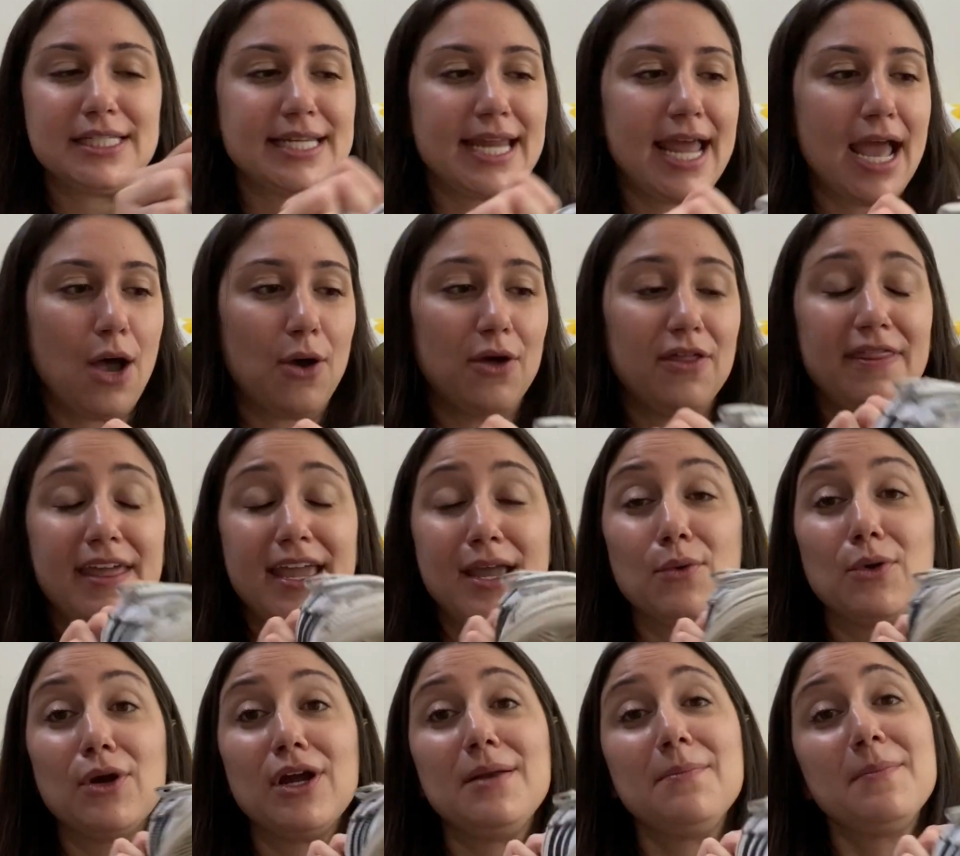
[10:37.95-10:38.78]
Now, they
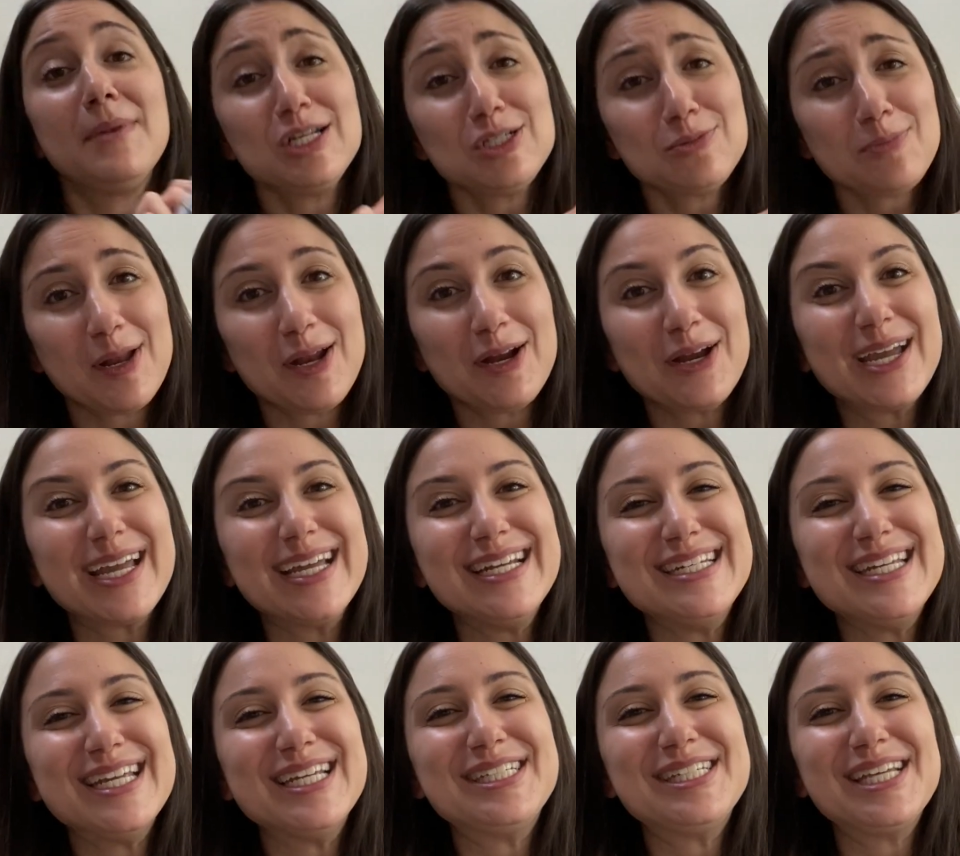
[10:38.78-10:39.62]
were in much better
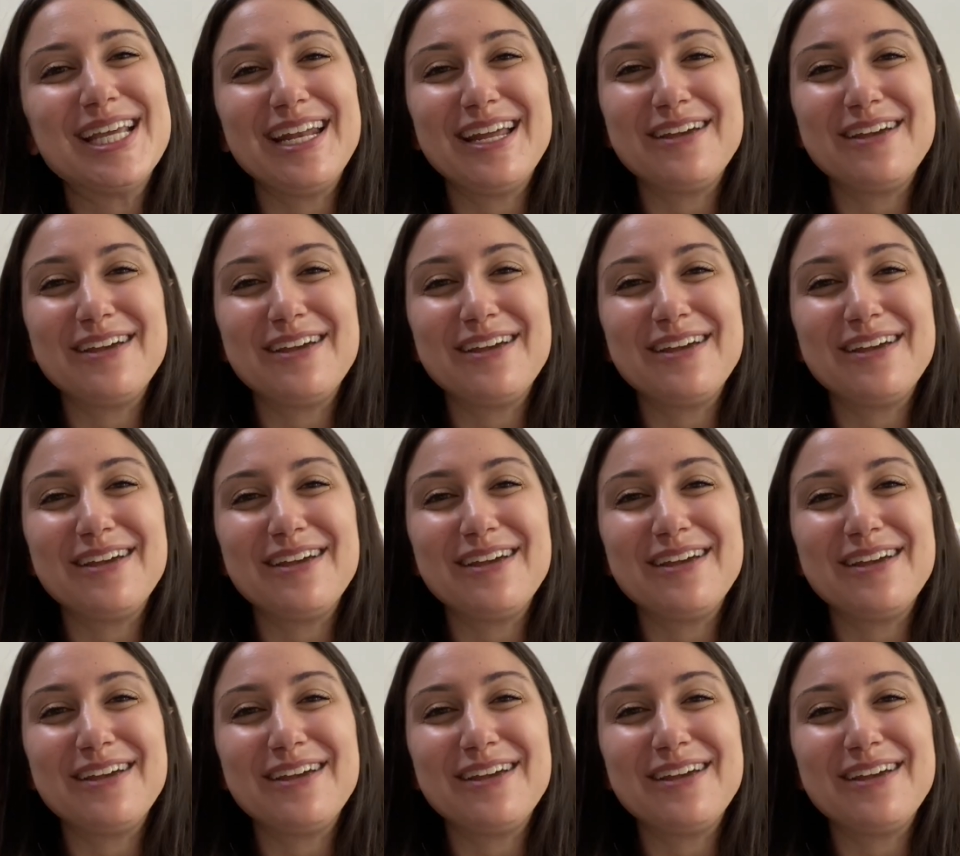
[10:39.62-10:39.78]
condition